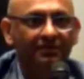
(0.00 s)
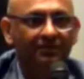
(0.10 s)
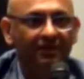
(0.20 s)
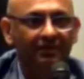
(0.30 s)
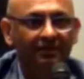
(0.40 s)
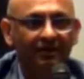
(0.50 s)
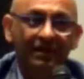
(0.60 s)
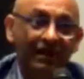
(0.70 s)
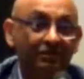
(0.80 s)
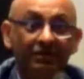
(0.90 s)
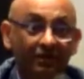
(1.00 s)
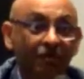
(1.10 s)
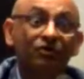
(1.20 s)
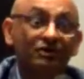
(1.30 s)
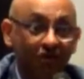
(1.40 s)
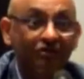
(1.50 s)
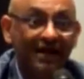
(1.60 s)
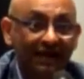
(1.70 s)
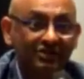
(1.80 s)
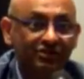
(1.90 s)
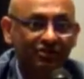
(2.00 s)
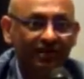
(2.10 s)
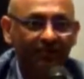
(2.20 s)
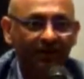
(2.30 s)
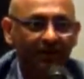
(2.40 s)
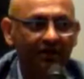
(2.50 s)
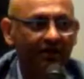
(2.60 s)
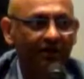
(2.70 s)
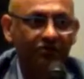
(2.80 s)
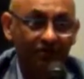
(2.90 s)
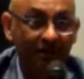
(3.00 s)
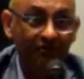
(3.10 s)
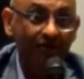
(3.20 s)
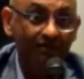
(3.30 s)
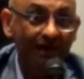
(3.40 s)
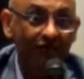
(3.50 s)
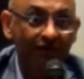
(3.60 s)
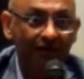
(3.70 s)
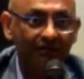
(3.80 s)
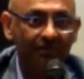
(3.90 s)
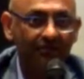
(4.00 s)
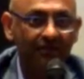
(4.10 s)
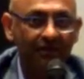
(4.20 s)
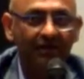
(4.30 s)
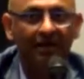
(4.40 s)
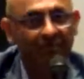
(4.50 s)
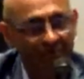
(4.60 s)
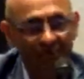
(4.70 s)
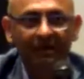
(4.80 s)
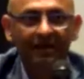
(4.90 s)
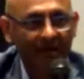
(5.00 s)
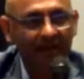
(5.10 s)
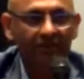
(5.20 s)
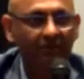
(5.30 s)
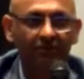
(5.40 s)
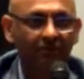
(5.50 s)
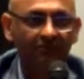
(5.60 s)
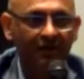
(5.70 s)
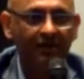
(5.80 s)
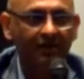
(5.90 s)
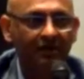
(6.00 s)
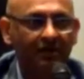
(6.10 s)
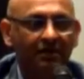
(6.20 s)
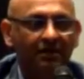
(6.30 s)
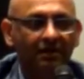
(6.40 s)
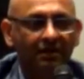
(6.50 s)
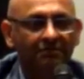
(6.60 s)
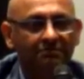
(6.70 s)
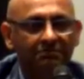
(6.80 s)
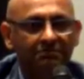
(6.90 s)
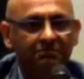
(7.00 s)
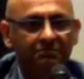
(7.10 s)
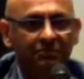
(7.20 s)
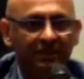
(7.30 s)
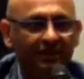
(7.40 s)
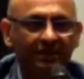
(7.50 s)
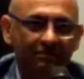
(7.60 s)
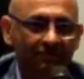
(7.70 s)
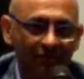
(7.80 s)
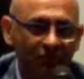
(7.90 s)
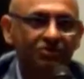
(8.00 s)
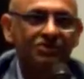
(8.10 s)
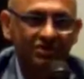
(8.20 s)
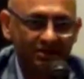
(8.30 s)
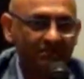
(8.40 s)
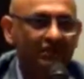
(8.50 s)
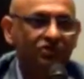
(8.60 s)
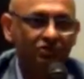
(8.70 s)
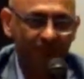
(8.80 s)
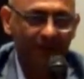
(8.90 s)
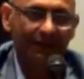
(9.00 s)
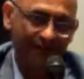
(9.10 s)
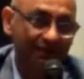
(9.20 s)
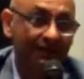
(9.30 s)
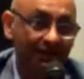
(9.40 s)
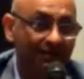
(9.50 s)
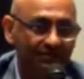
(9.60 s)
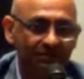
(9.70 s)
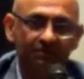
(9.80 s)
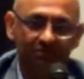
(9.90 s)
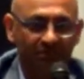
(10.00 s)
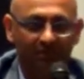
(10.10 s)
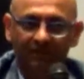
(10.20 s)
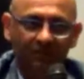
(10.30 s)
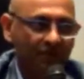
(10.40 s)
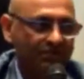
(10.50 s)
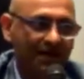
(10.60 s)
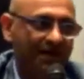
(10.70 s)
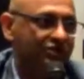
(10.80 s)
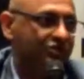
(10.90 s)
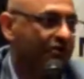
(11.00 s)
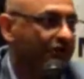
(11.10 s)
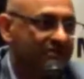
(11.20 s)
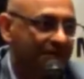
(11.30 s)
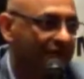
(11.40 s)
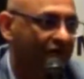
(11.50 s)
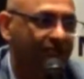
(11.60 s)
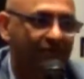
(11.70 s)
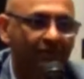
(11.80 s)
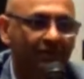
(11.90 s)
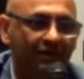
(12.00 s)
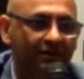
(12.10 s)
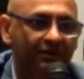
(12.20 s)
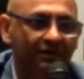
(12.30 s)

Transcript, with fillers: Right? And they had they owed taxes on top of that. So it got really bad for a lot of people, and a lot of people made a lot of good money. Um, so I think the ecosystem needs to build, and I think it is. What TiE is doing with 700 people at